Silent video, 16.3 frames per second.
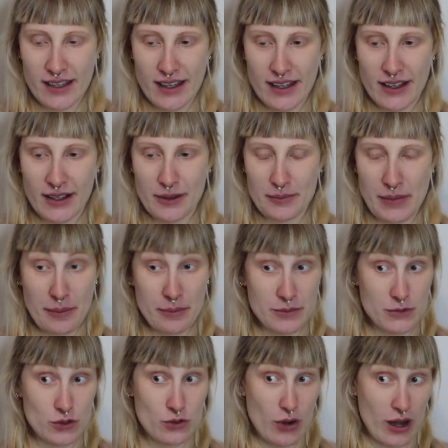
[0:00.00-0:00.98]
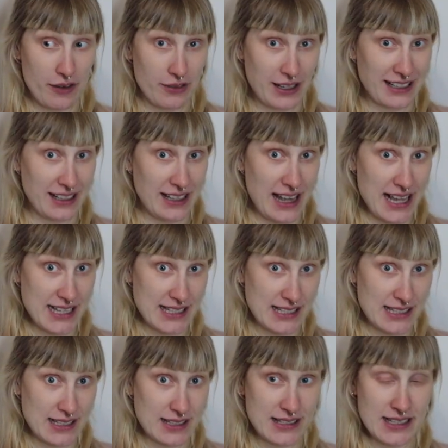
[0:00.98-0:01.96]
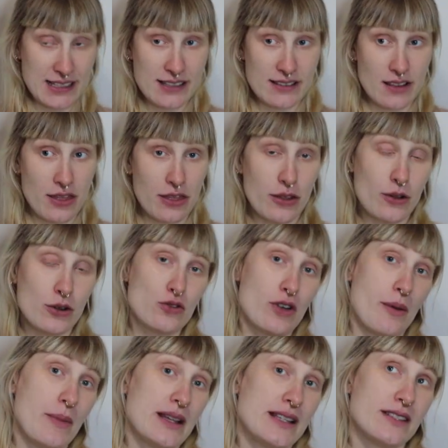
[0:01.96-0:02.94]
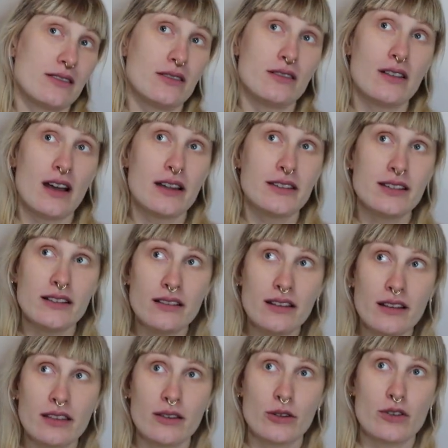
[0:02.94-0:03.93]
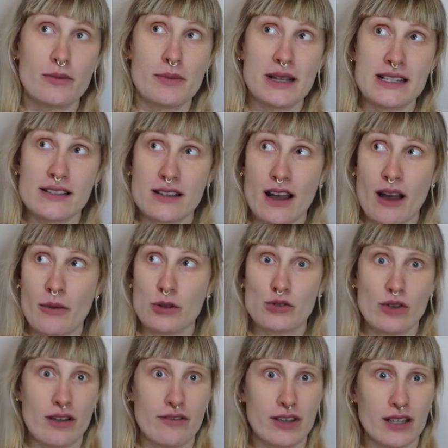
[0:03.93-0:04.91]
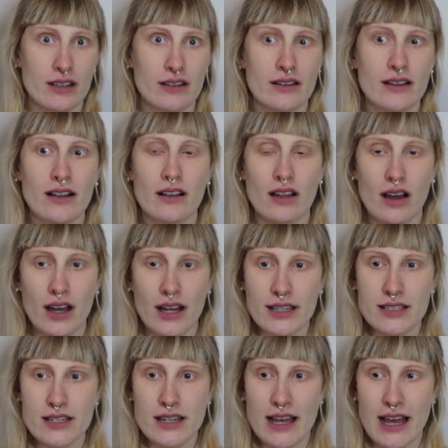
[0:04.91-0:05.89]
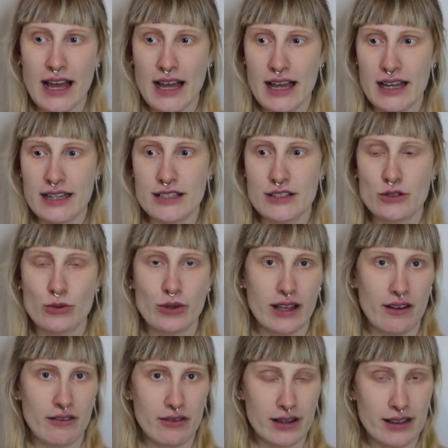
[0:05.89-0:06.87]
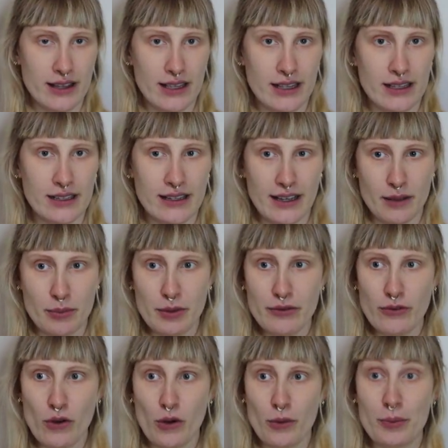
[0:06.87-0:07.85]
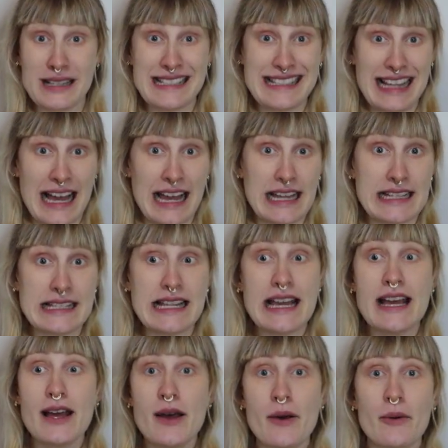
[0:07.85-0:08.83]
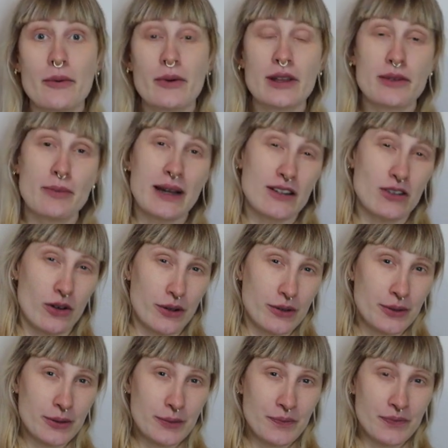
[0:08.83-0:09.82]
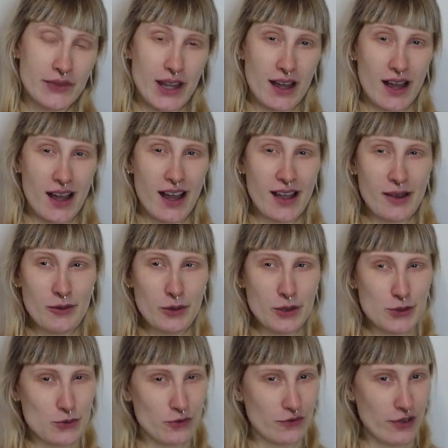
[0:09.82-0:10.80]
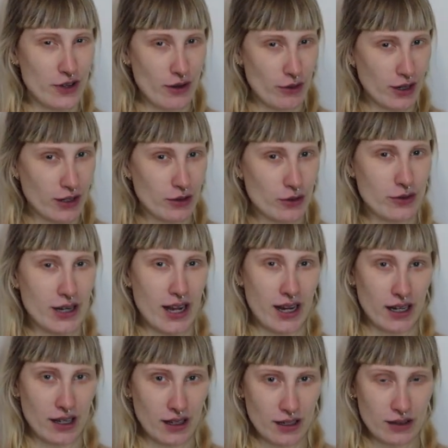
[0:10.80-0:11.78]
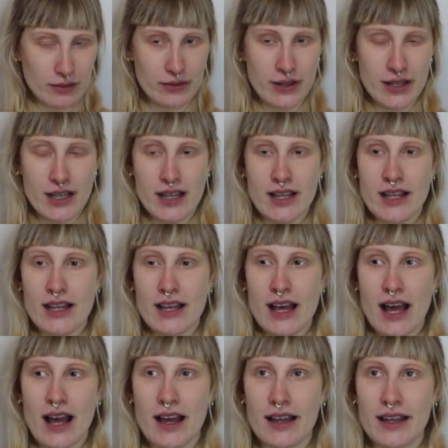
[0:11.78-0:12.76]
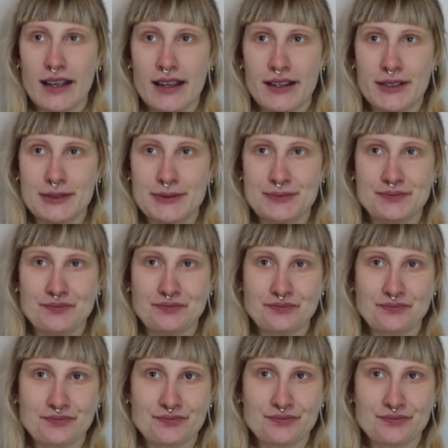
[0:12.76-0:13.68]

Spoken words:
I'm driving less since the third trimester. Until the third trimester, I was driving a lot and doing everything like before, besides with my daughter. I was very creative. I'm